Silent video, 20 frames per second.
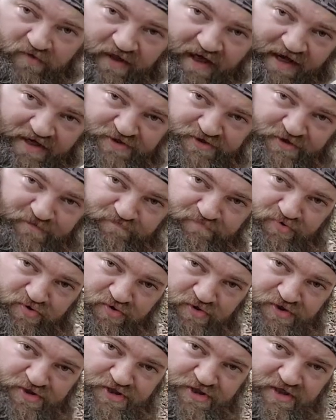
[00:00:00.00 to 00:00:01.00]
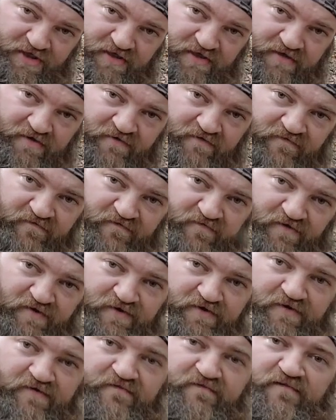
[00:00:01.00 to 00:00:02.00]
will actually push it
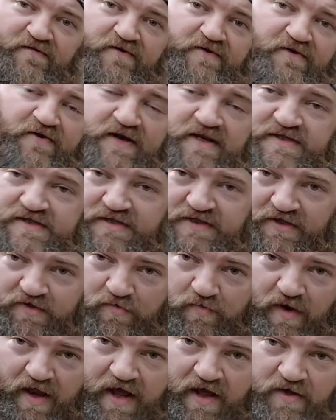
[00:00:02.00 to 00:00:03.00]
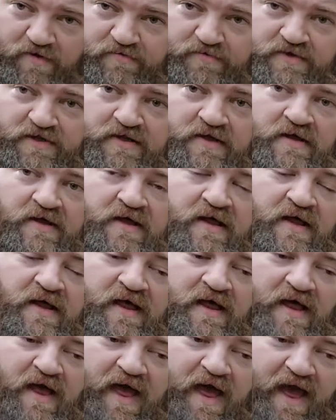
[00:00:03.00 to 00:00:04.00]
further and further into the ground
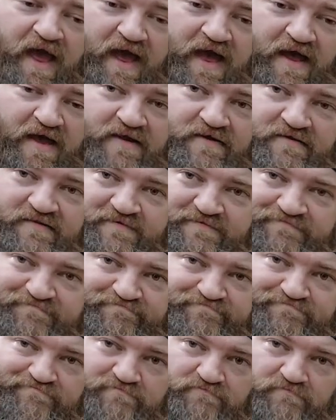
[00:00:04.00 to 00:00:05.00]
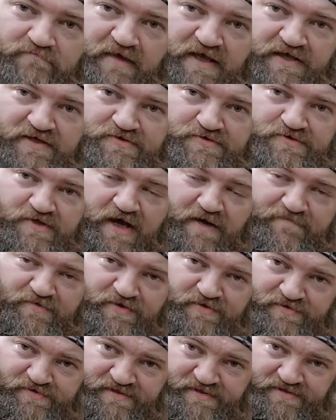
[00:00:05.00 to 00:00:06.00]
and make your trap
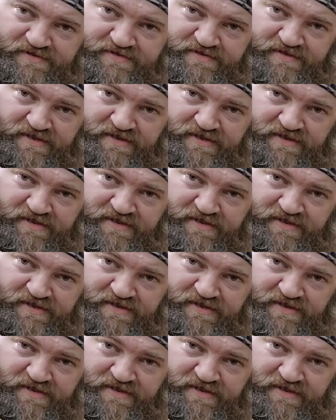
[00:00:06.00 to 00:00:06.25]
useless